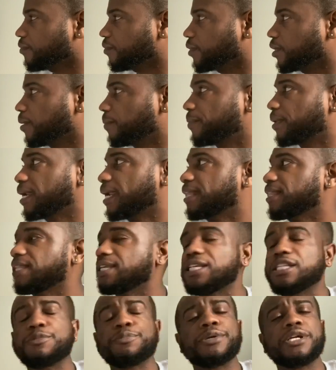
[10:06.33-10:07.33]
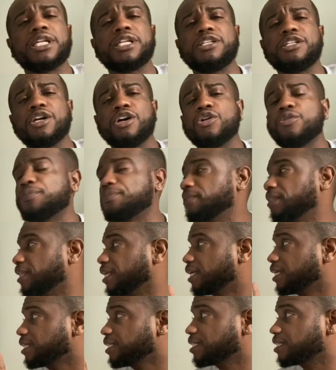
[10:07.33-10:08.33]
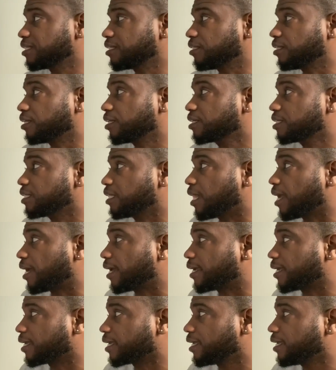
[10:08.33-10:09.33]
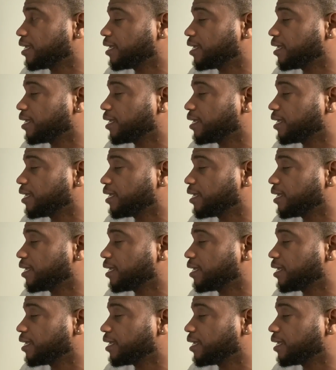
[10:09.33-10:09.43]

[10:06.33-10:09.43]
think it's pretty dope. This looks like